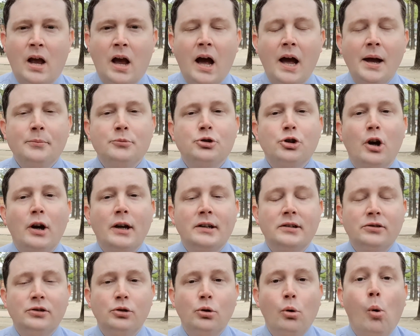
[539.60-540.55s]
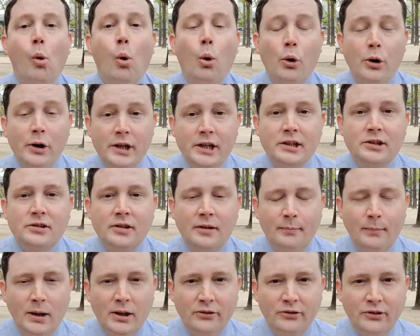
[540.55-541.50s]
I'm trying to orient
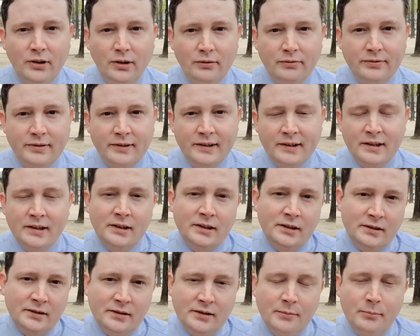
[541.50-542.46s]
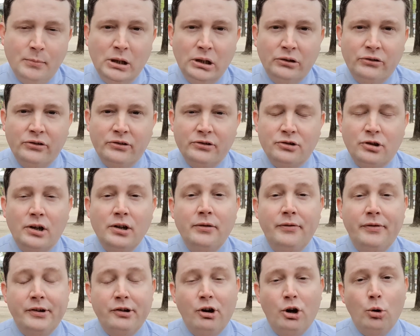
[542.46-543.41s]
myself. It means trying to
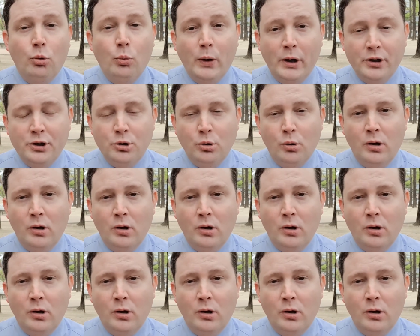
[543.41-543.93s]
figure out where you